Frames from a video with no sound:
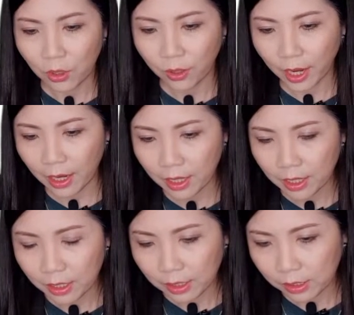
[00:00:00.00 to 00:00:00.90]
Okay,
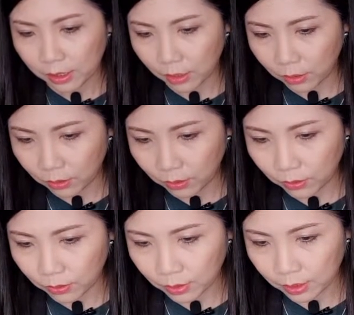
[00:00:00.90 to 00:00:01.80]

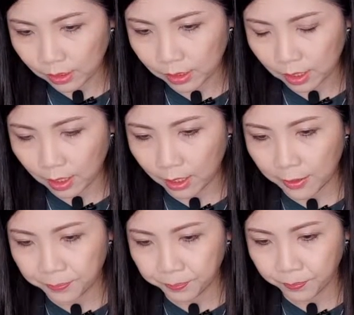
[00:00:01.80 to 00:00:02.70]
so say,